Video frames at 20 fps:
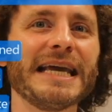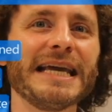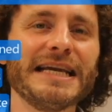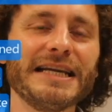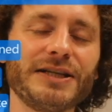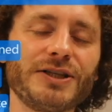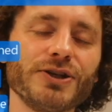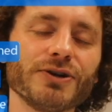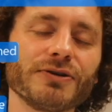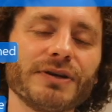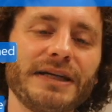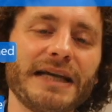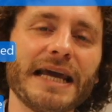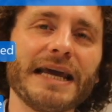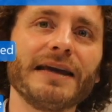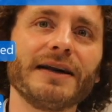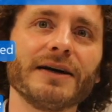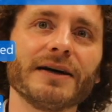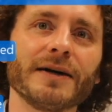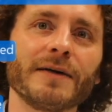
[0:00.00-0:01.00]
Is your
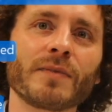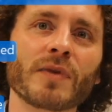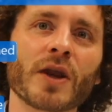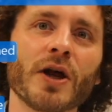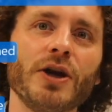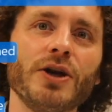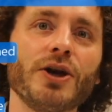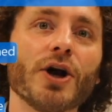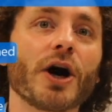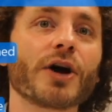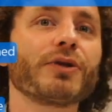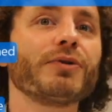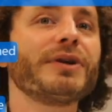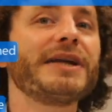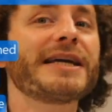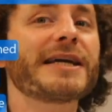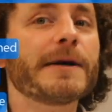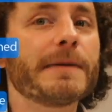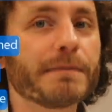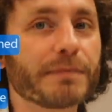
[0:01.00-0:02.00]
data not
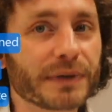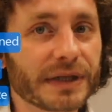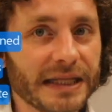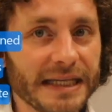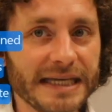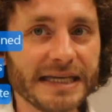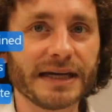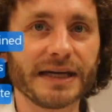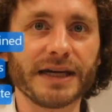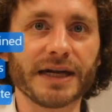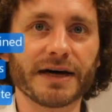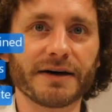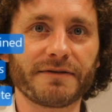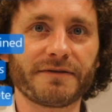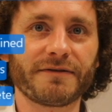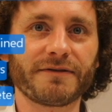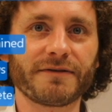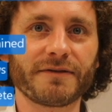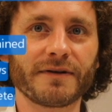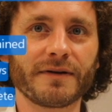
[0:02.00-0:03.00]
only complete
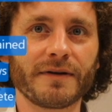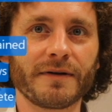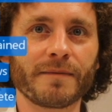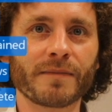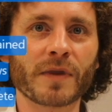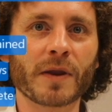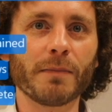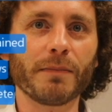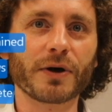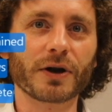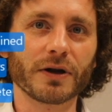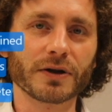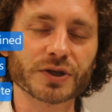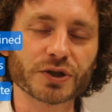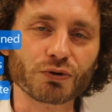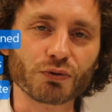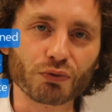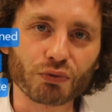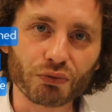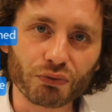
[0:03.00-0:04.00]
enough, but
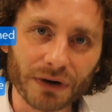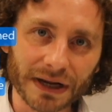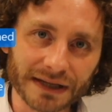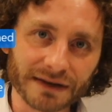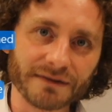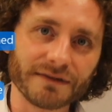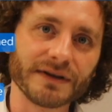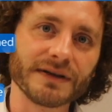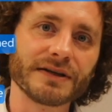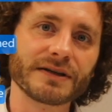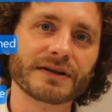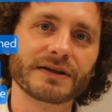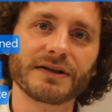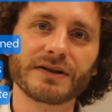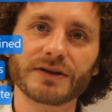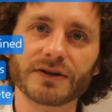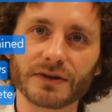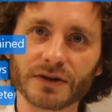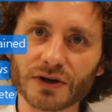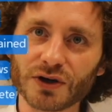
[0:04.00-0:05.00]
also relevant
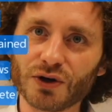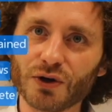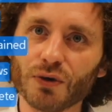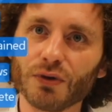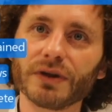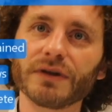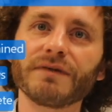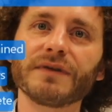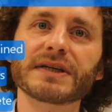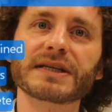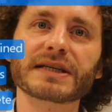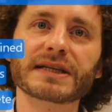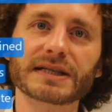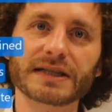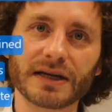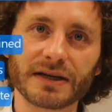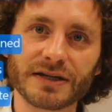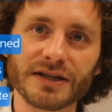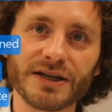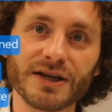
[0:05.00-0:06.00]
to the goal of the
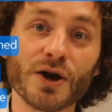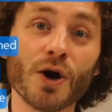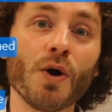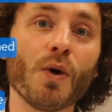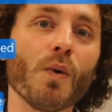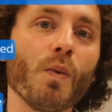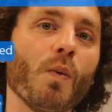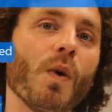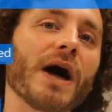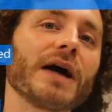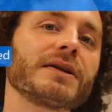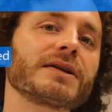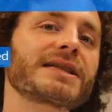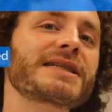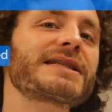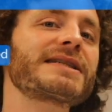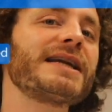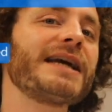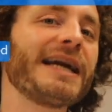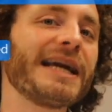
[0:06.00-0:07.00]
study while
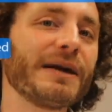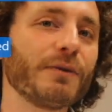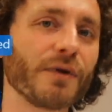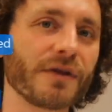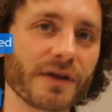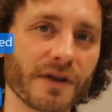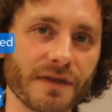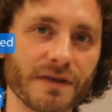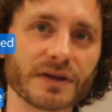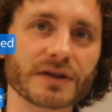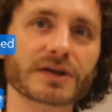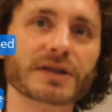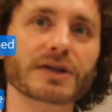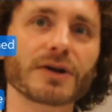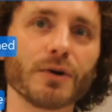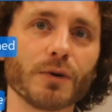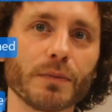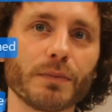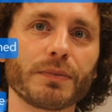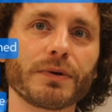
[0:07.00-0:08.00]
staying within the
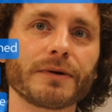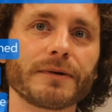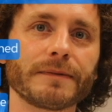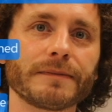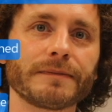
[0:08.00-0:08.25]
scope?